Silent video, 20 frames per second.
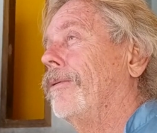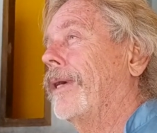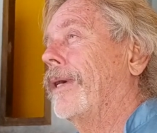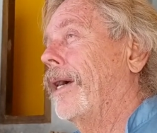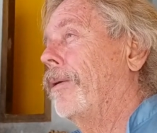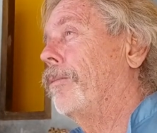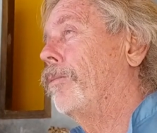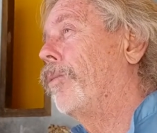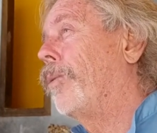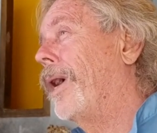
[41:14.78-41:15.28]

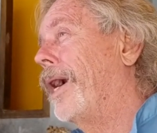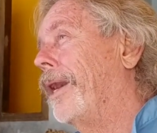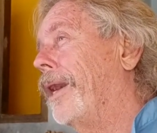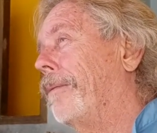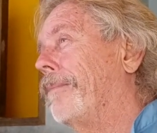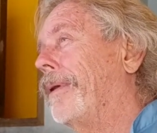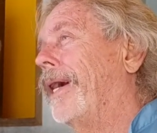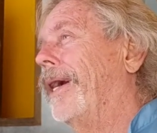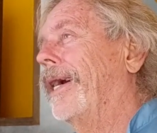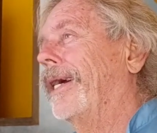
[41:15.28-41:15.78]
We had one
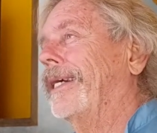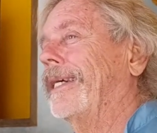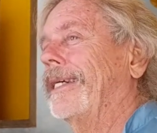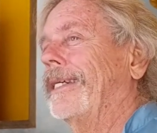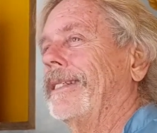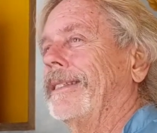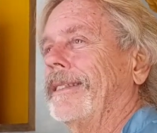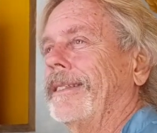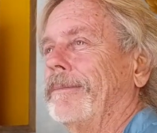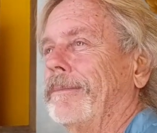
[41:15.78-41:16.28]

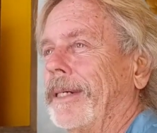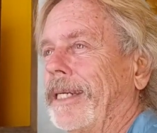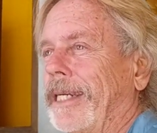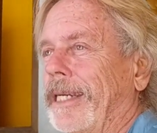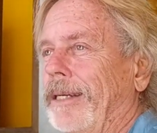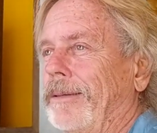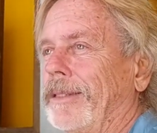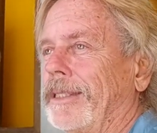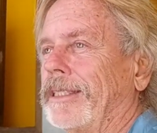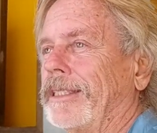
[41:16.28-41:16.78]
American, but
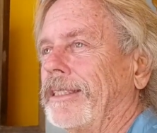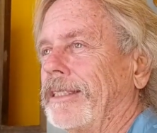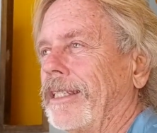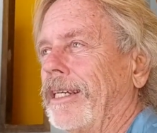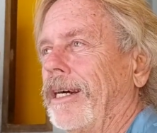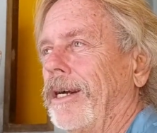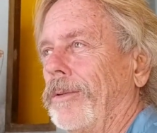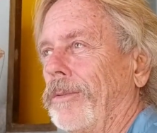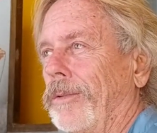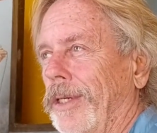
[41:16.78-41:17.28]
he was
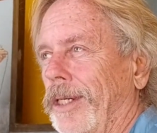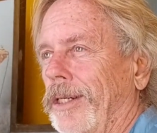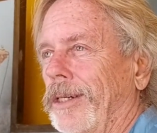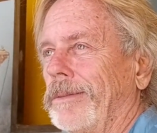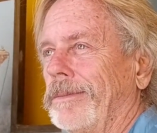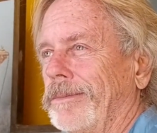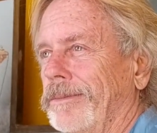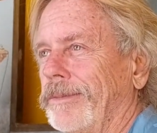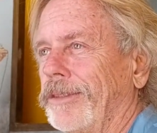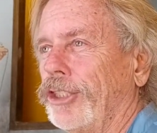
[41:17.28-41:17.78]
a
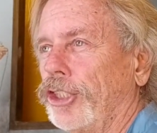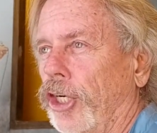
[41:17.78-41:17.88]
real